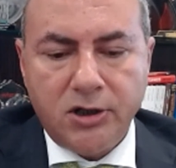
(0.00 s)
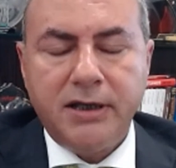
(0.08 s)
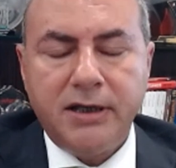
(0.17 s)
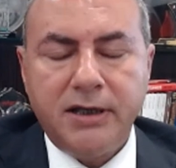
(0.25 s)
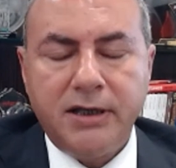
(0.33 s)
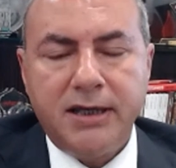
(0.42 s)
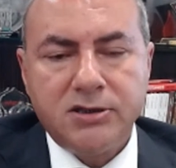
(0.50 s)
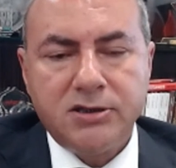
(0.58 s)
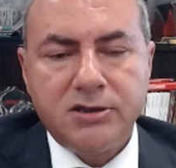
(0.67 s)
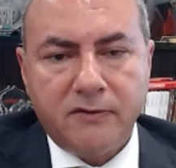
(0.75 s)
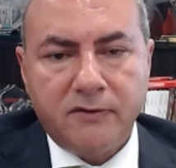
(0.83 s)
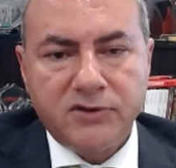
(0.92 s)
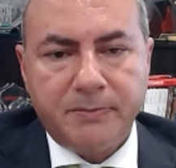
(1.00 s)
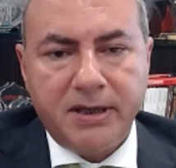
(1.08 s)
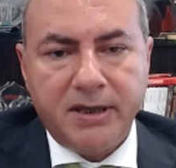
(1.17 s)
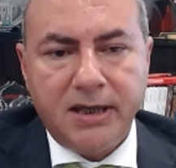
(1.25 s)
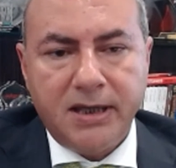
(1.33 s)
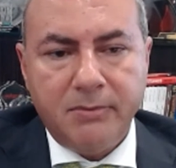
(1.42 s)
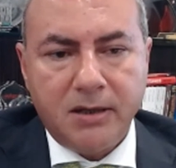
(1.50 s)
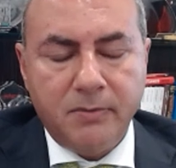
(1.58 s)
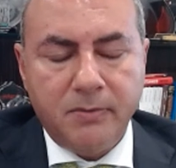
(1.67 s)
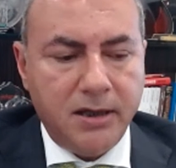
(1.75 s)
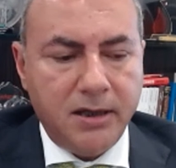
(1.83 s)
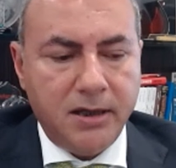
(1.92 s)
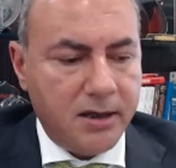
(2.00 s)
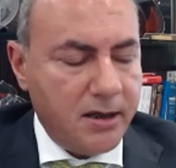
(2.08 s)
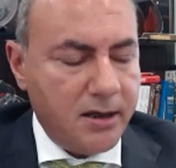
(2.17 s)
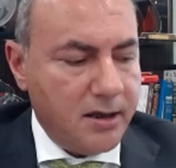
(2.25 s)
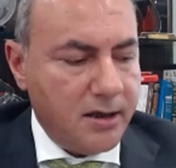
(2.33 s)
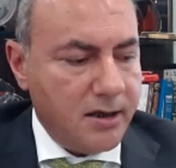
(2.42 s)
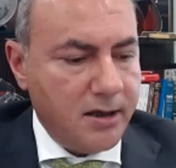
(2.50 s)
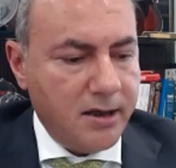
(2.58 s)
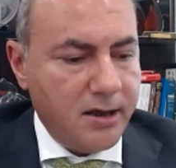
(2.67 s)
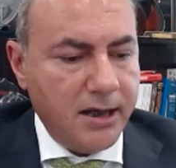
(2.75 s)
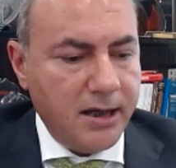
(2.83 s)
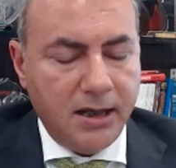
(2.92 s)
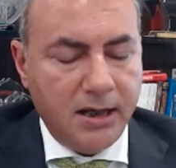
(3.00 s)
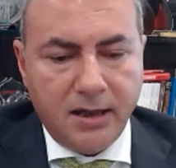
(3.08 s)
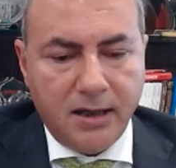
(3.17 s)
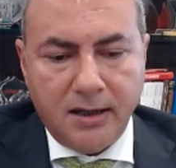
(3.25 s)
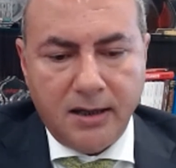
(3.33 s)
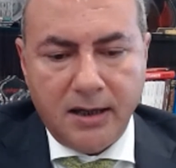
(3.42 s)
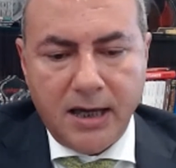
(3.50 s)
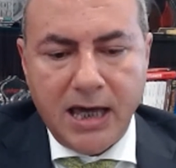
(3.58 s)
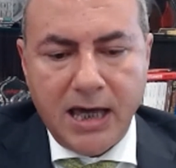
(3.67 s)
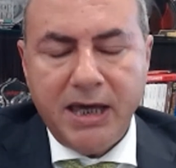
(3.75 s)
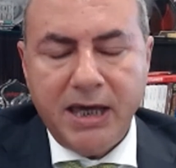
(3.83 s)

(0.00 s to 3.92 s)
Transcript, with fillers: early days of the pandemic being a